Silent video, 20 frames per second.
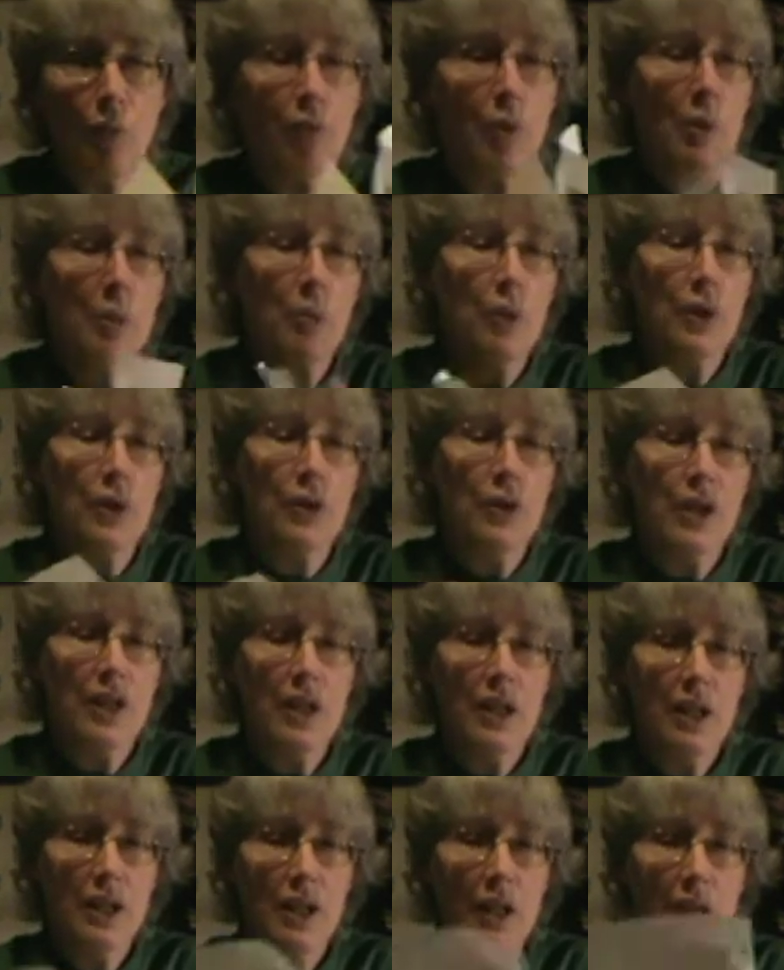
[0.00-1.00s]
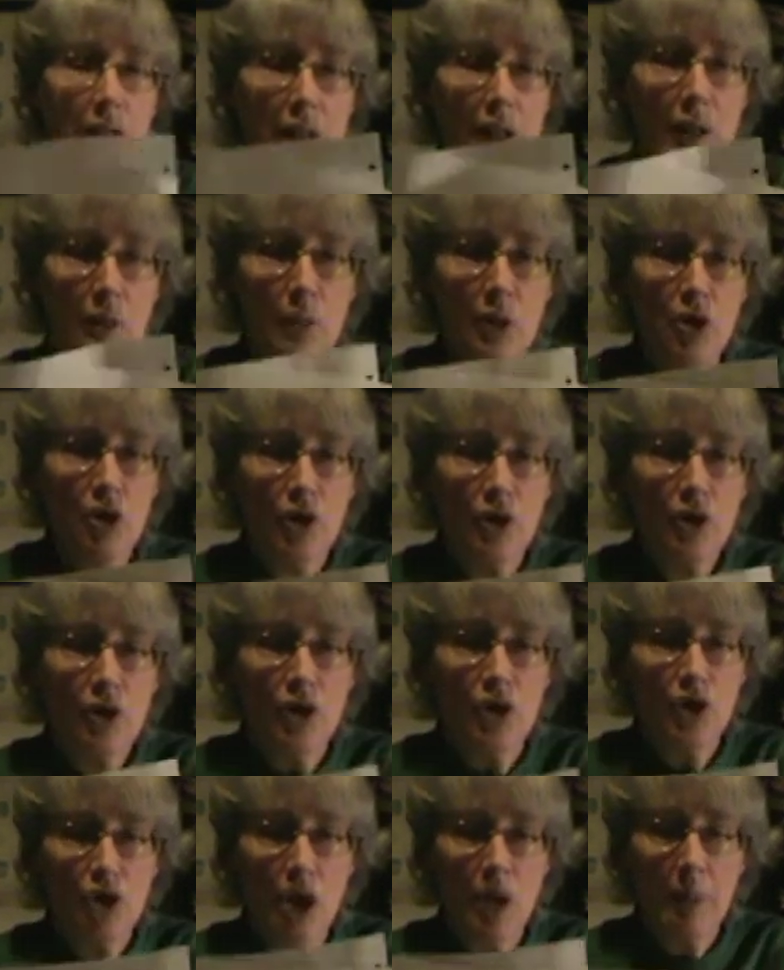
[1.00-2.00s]
we put the images,
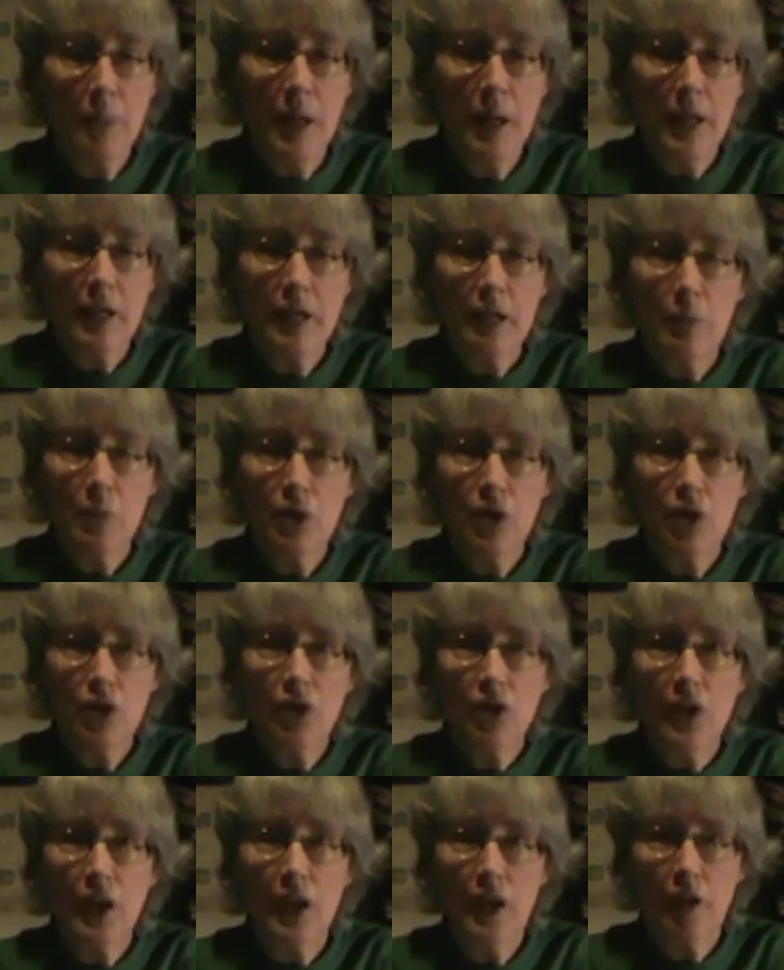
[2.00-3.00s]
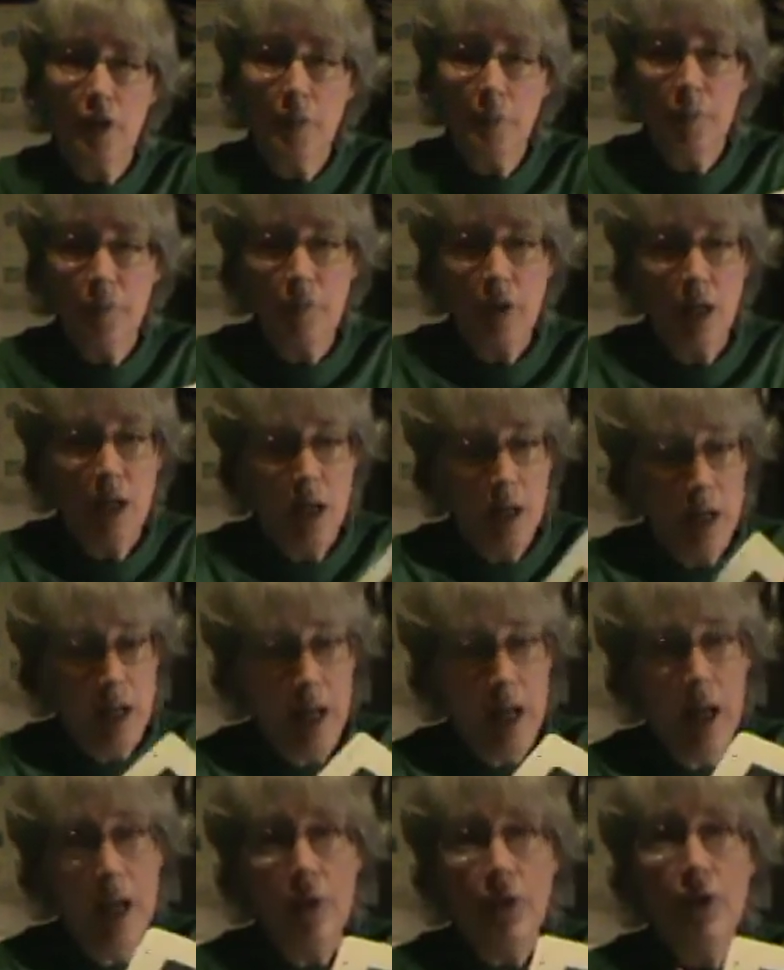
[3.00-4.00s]
the JPEG images there,
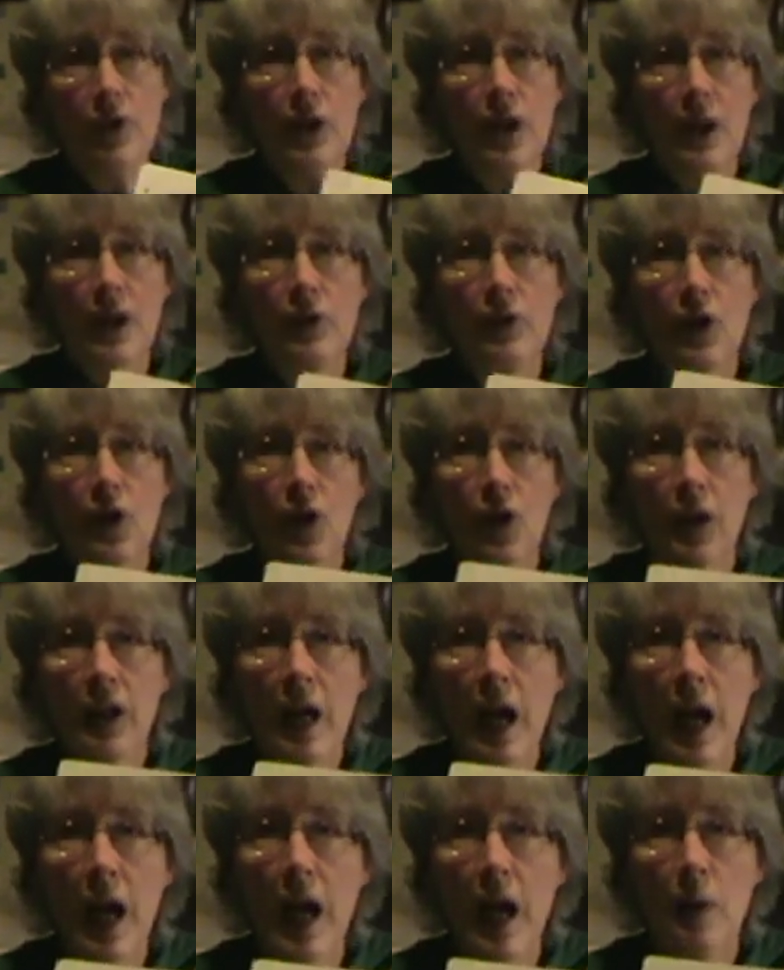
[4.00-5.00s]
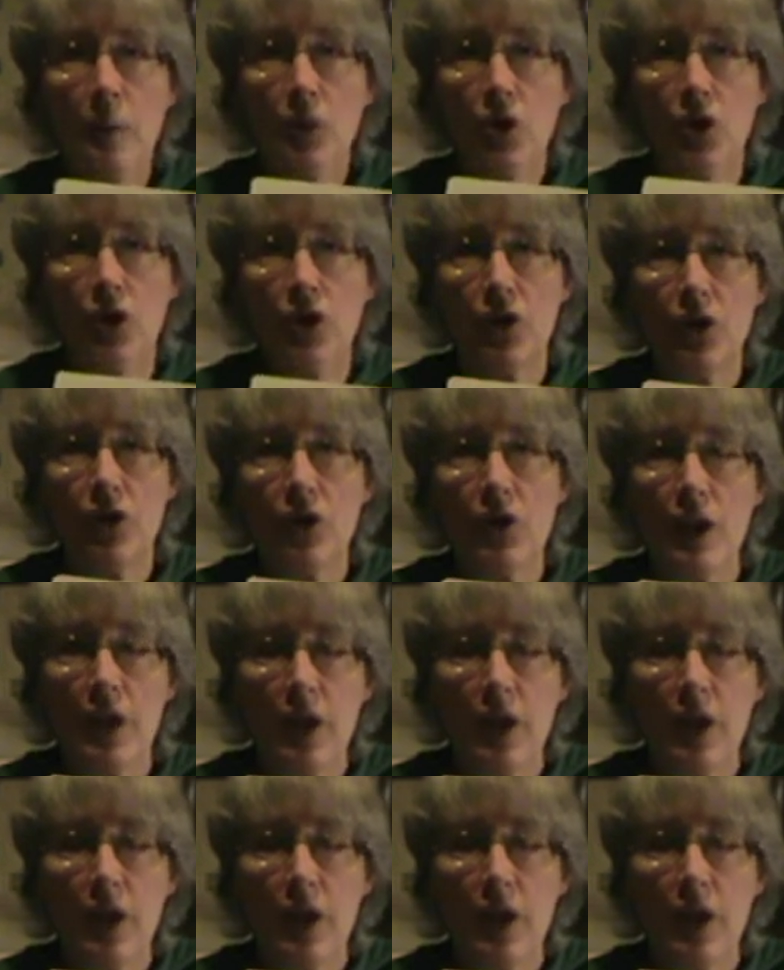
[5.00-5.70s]
and then there are captions